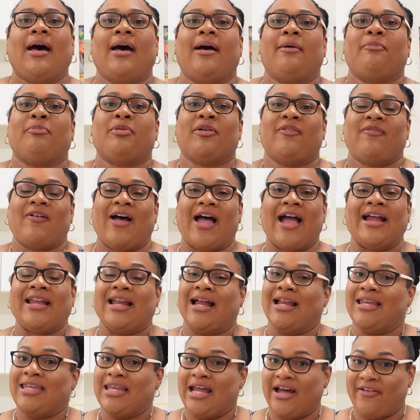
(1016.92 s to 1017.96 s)
provide
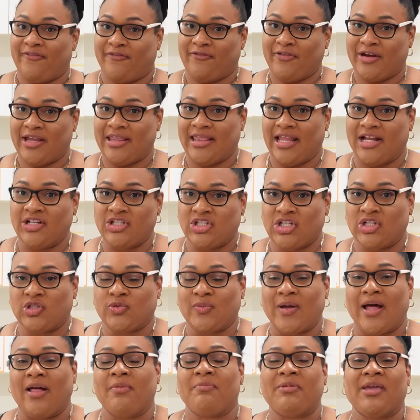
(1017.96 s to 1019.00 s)
a nut-free lunch as
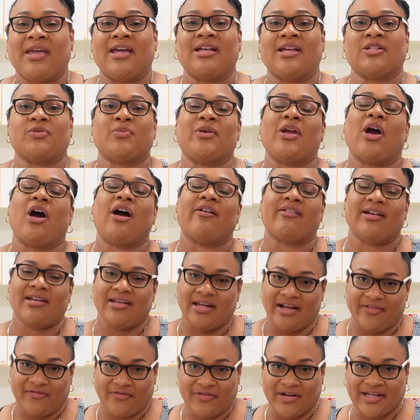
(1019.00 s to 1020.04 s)
well, because we are a
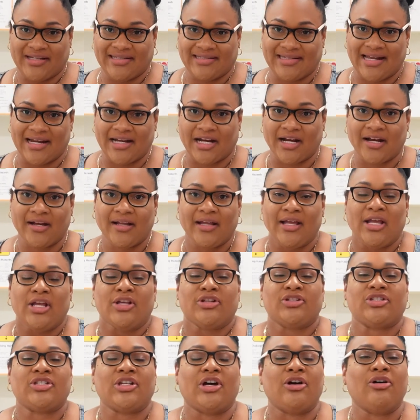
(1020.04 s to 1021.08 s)
nut-free center.
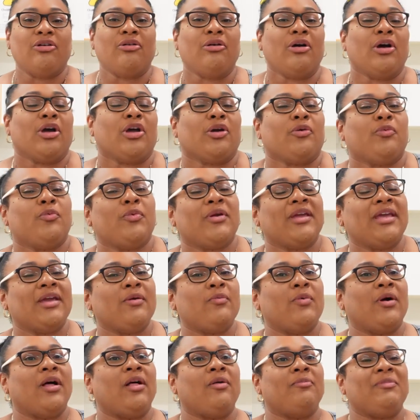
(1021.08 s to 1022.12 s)
So we
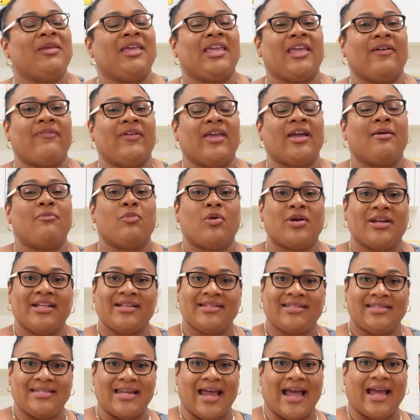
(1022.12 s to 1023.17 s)
will be giving a morning
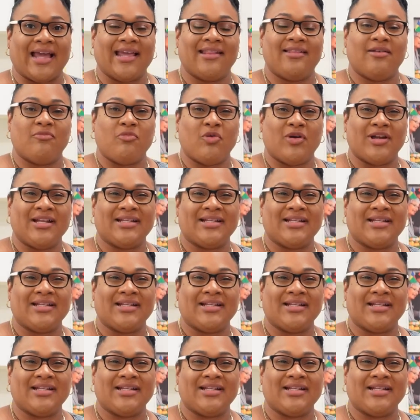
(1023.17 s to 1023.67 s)
snack in the morning